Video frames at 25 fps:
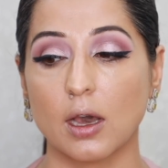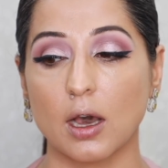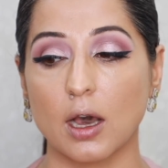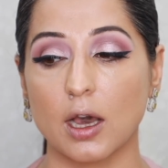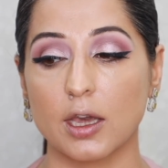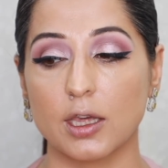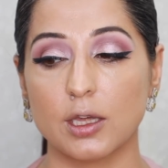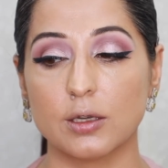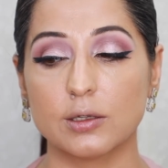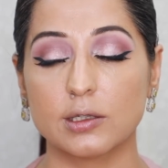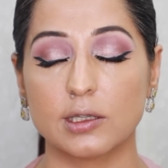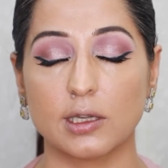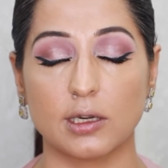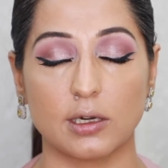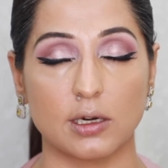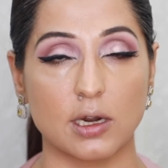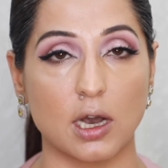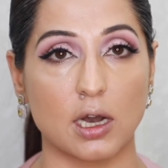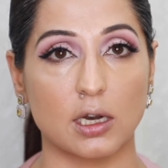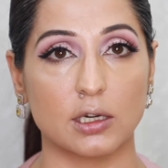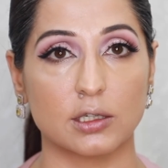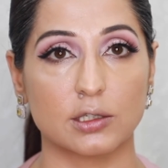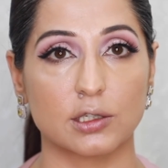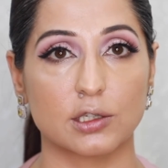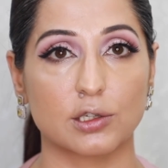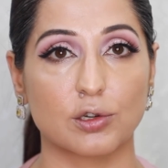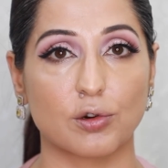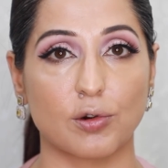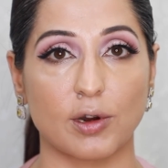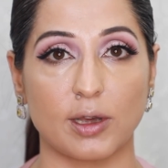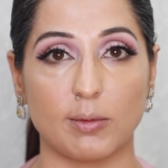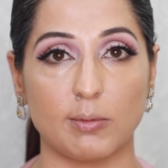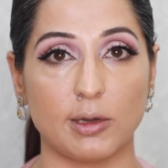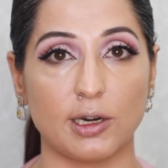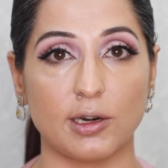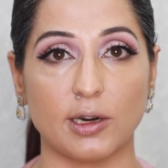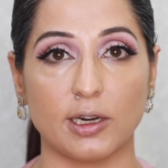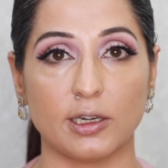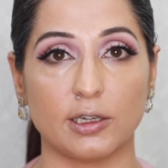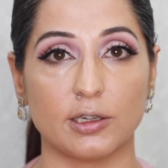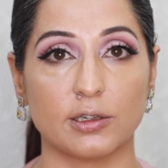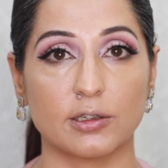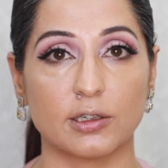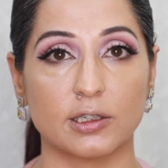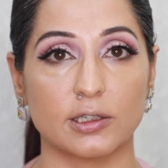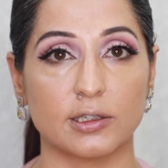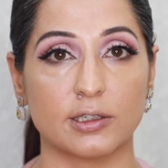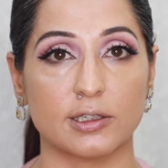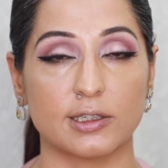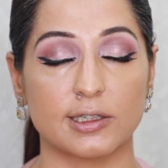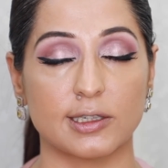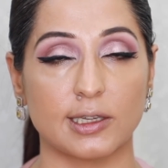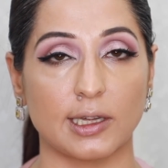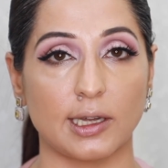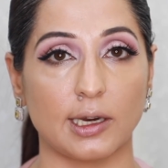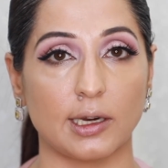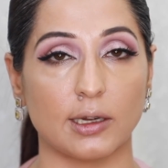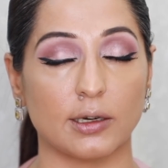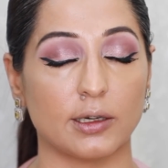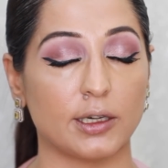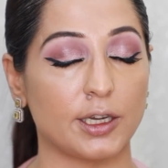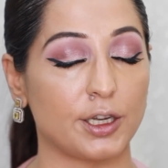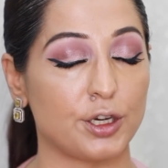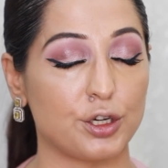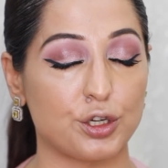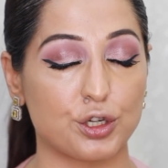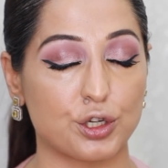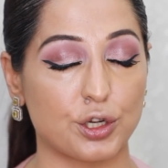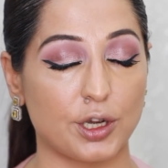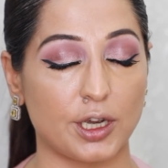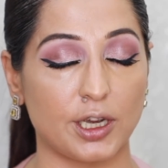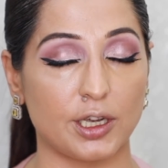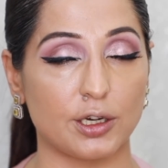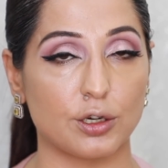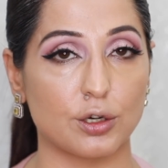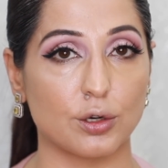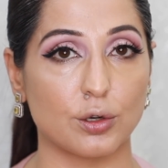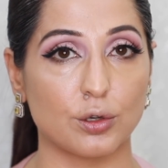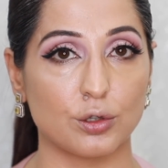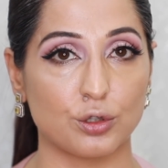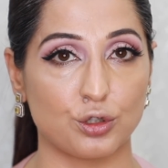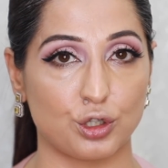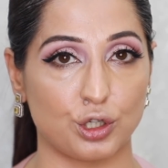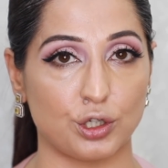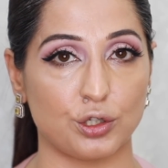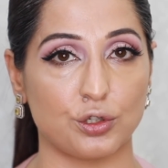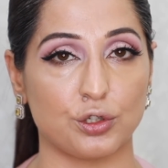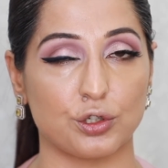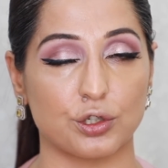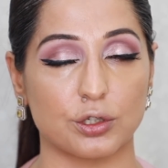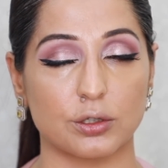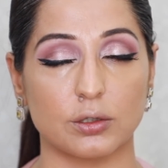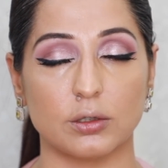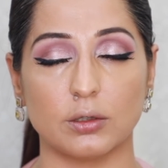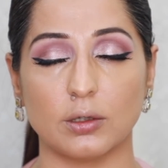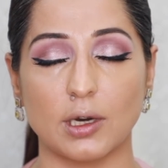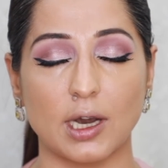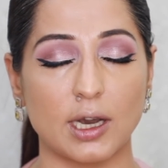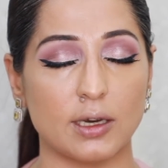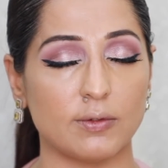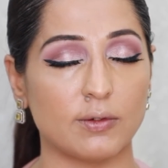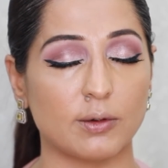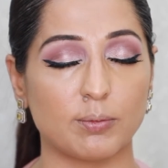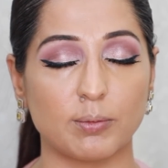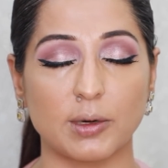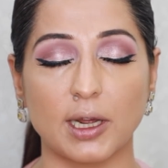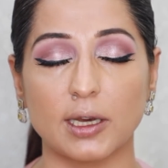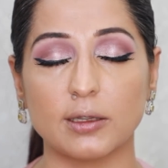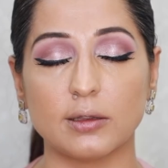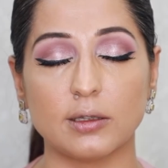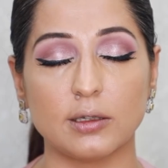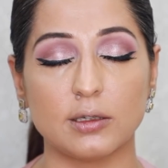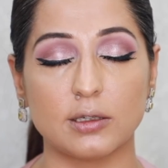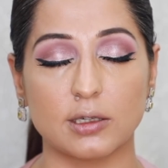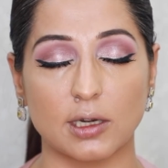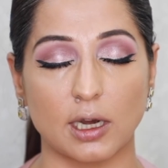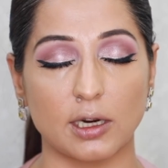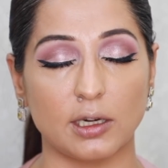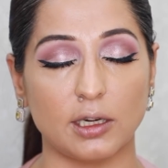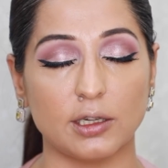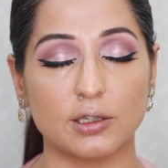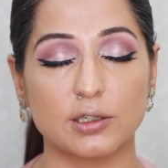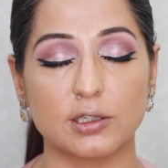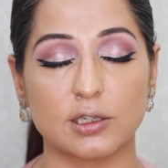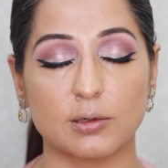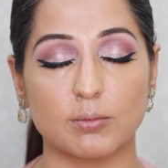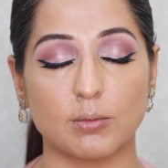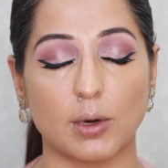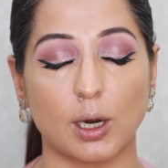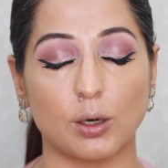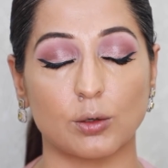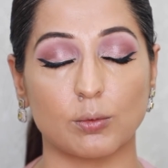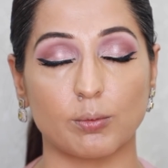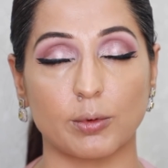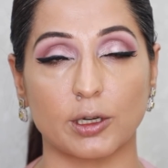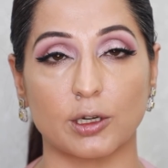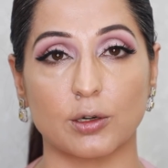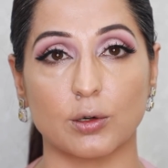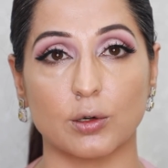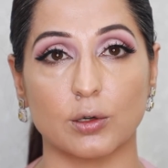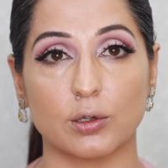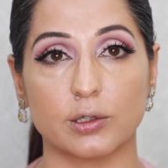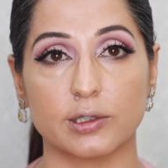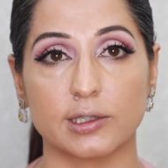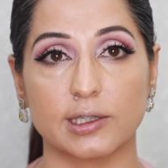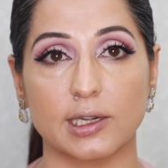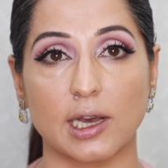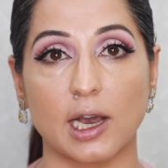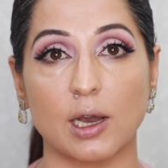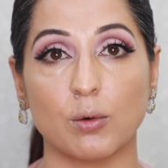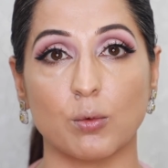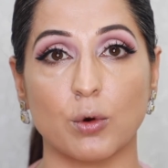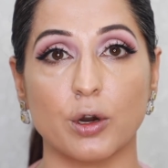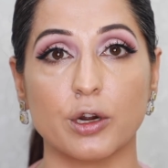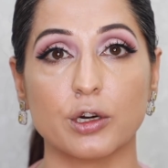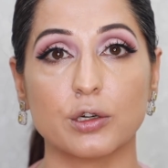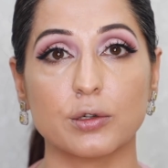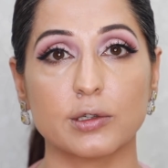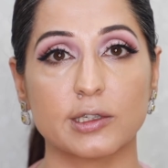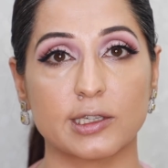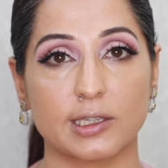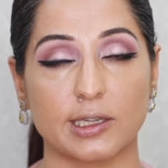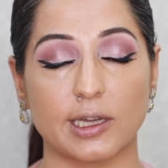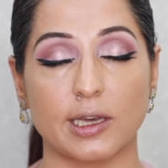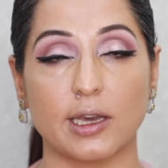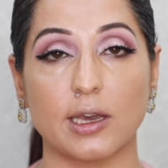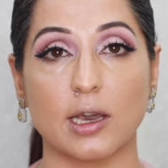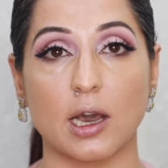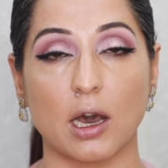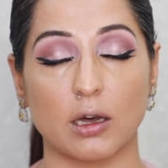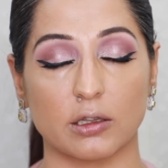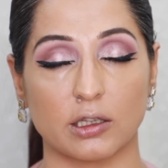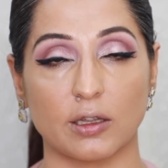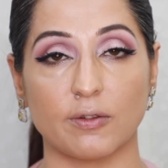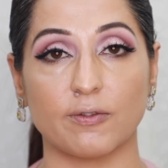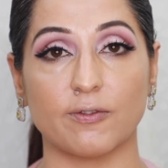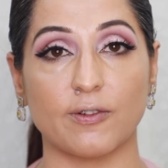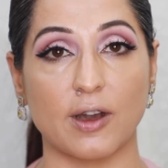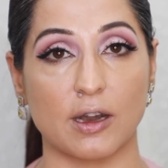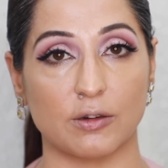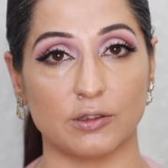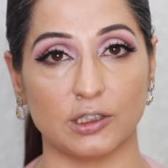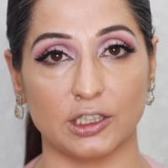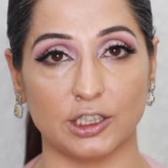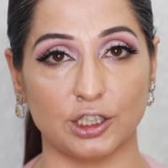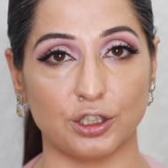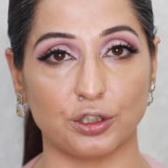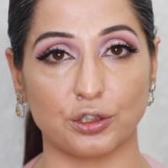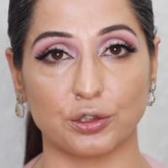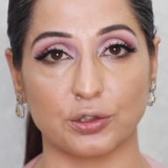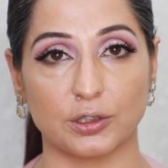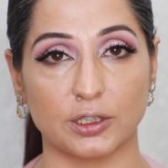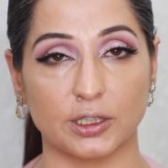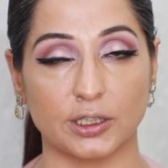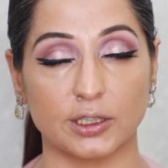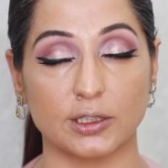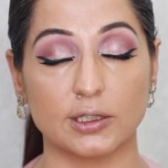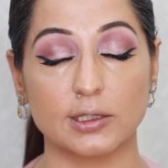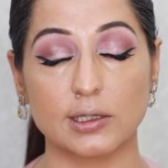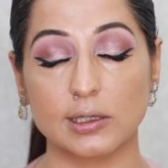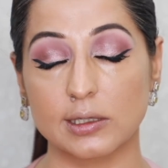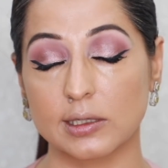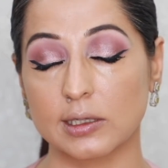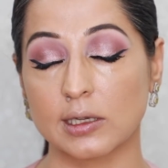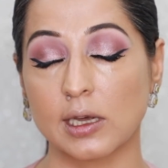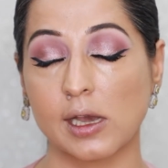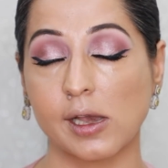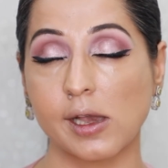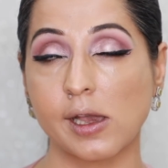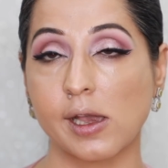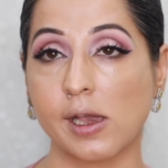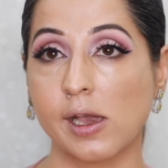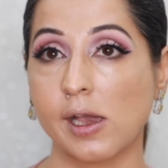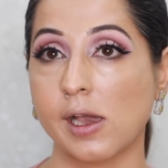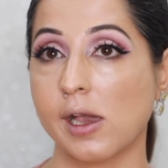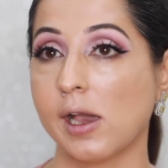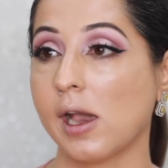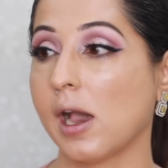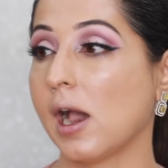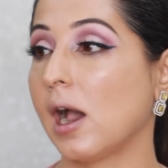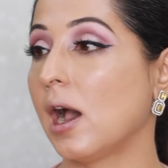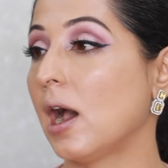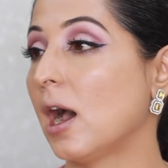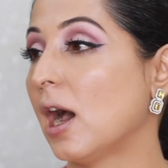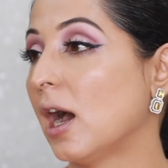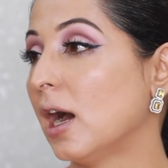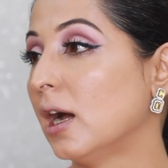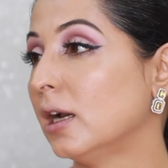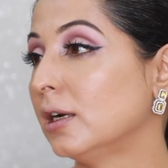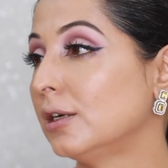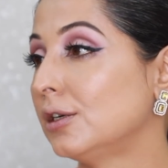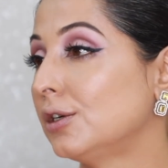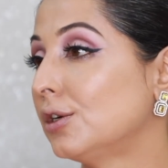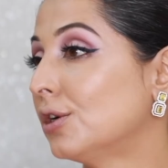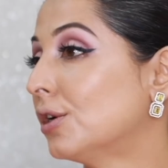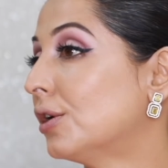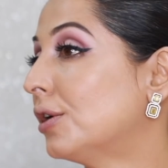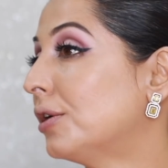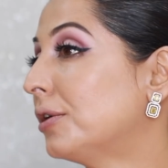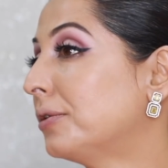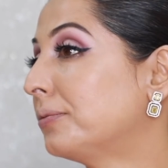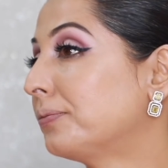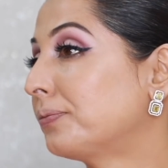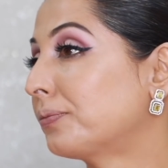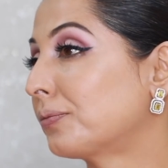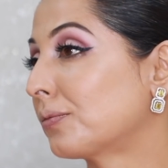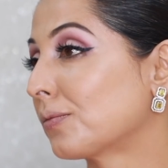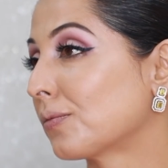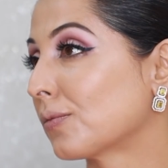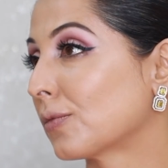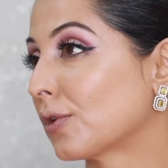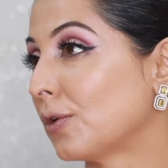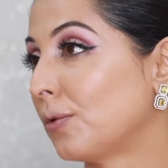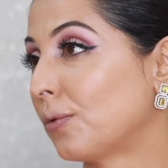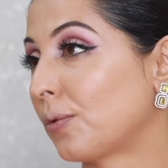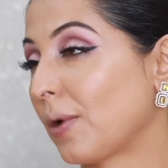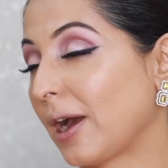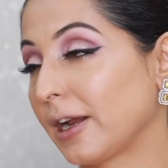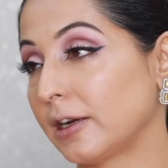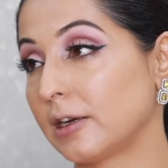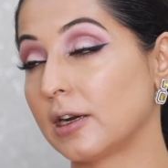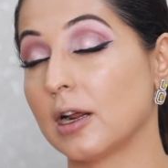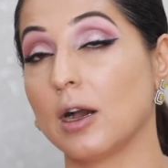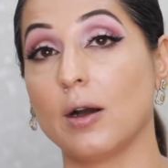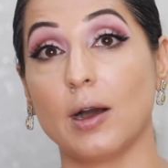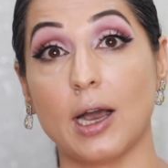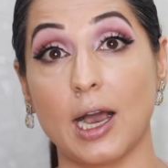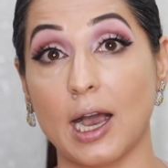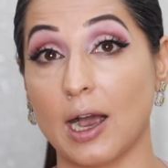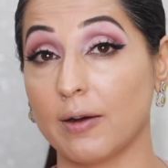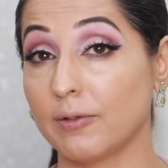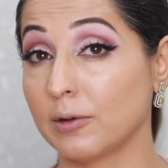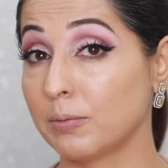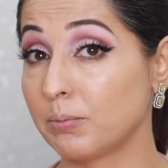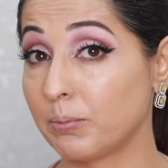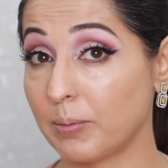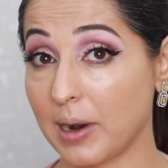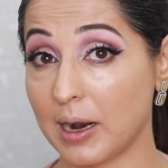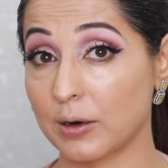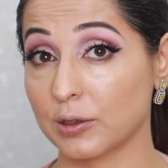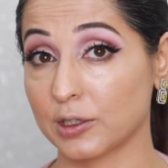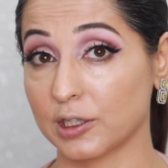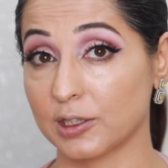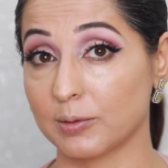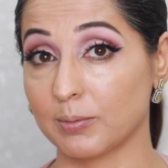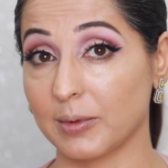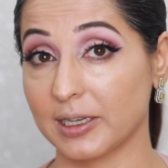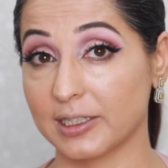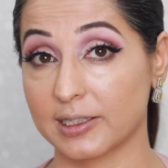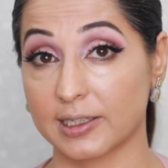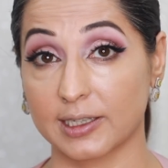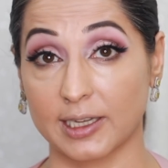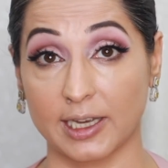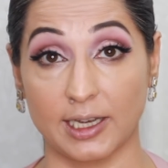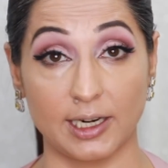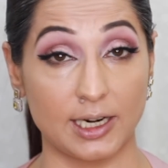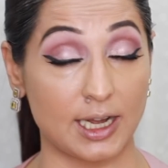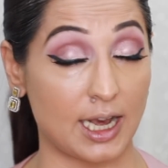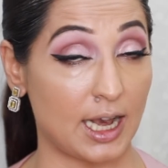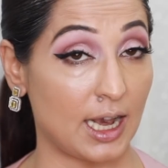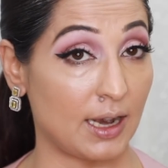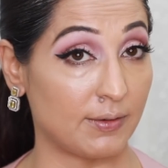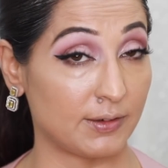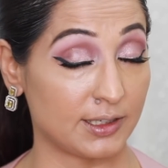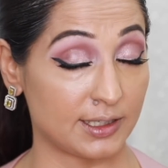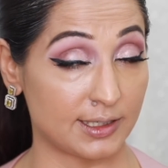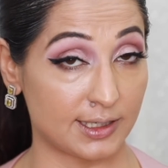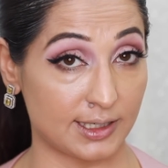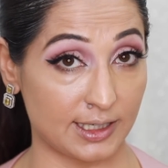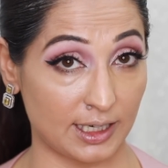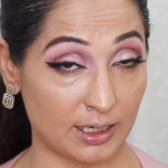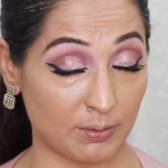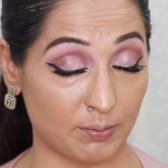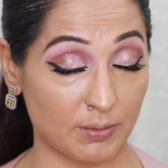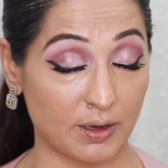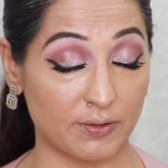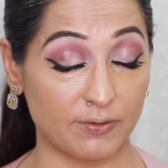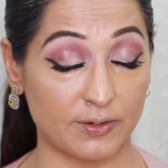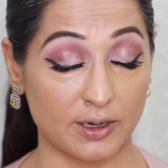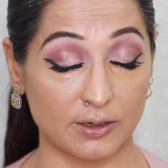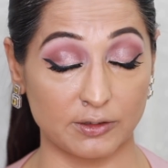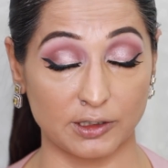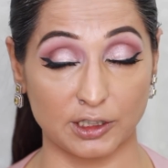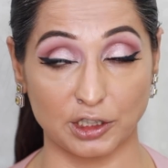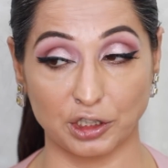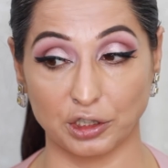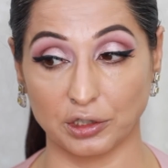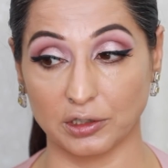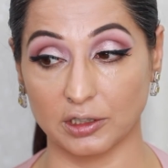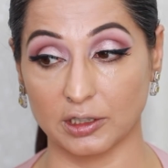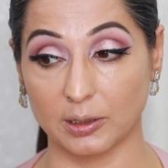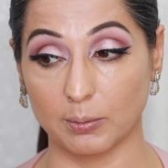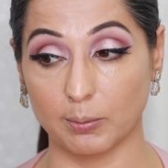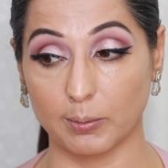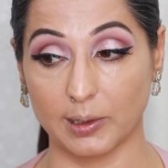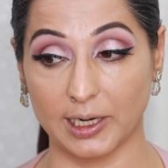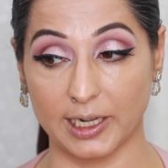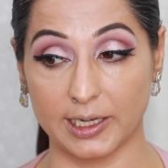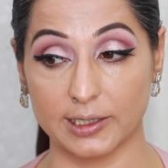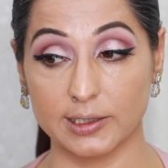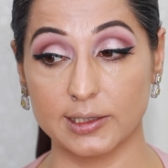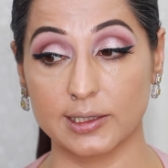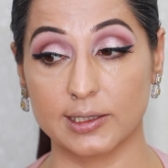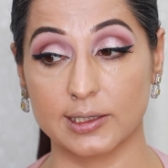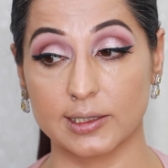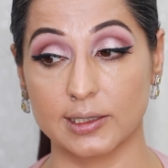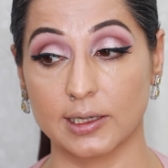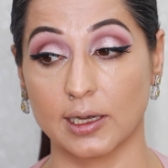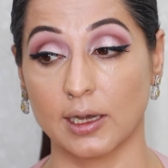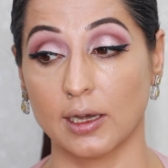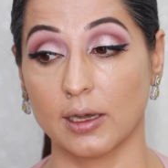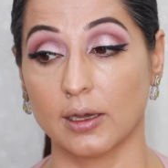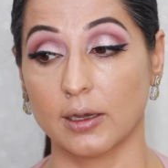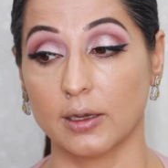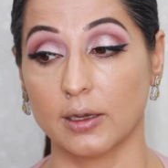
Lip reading: I use the NARS Creamy Radiant Concealer in shade Ginger. I've applied the tiniest amount because I wanted to see how the foundation is. And right now I haven't powdered my skin. I haven't set my foundation in place.